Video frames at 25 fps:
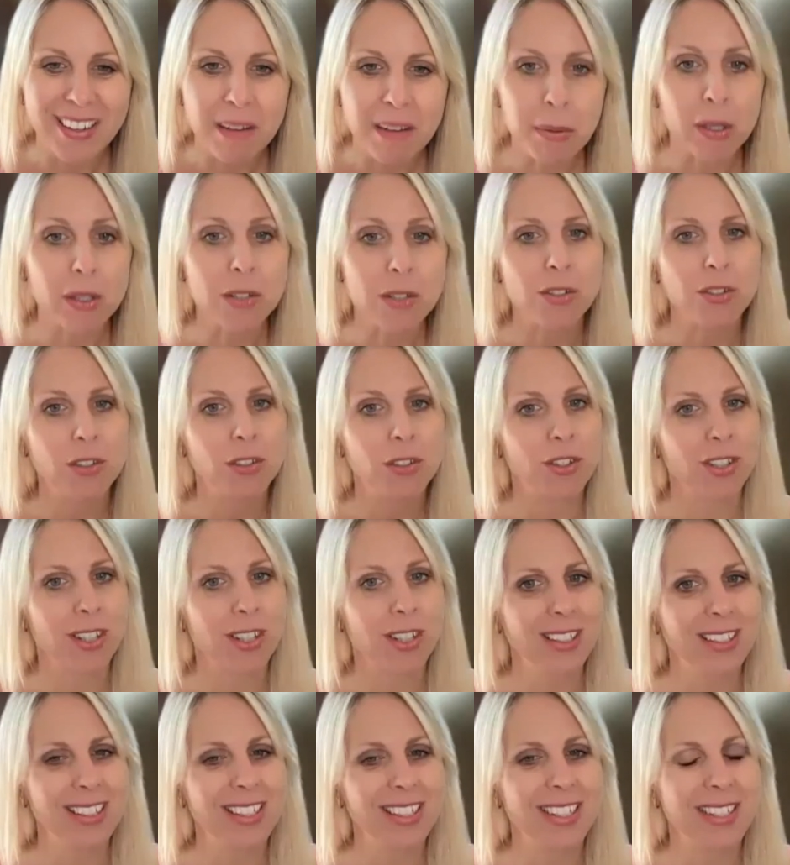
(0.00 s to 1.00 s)
Because
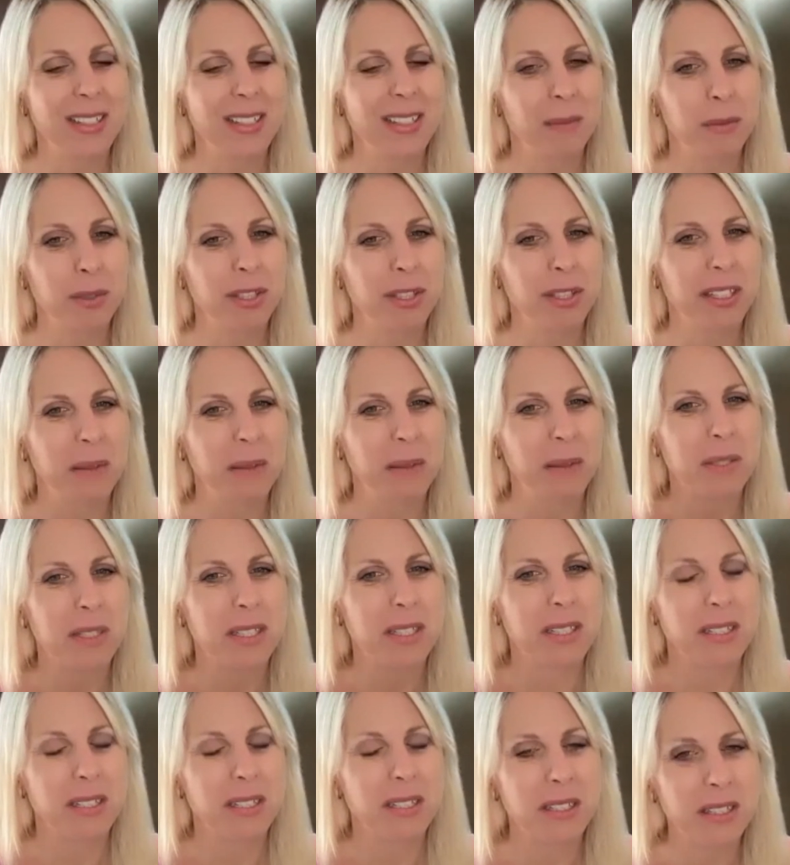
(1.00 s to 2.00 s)
neutrality sometimes
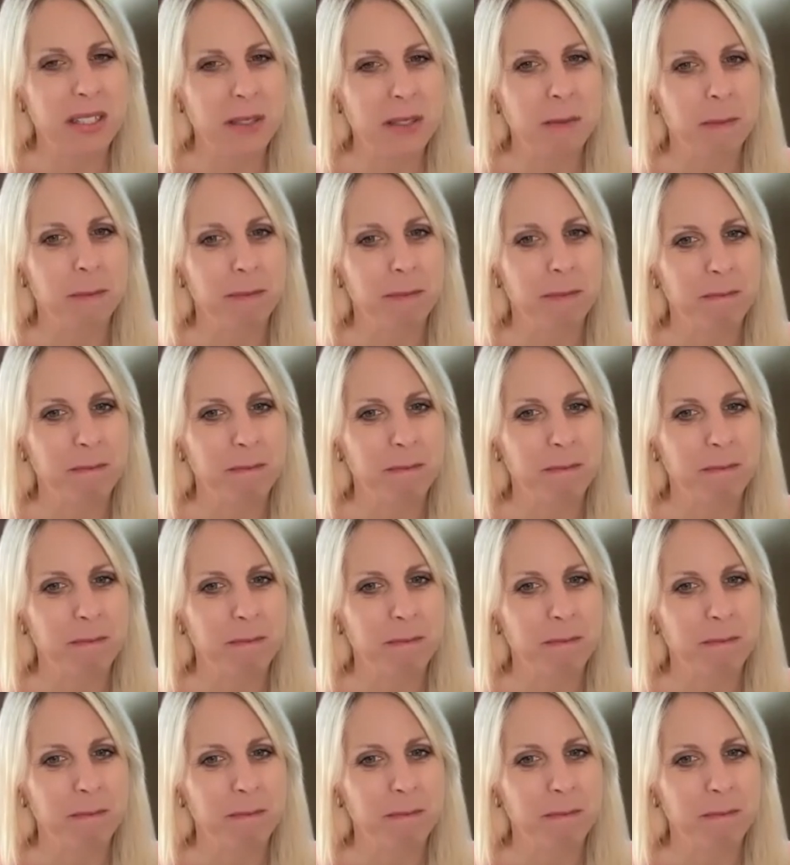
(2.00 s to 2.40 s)
it's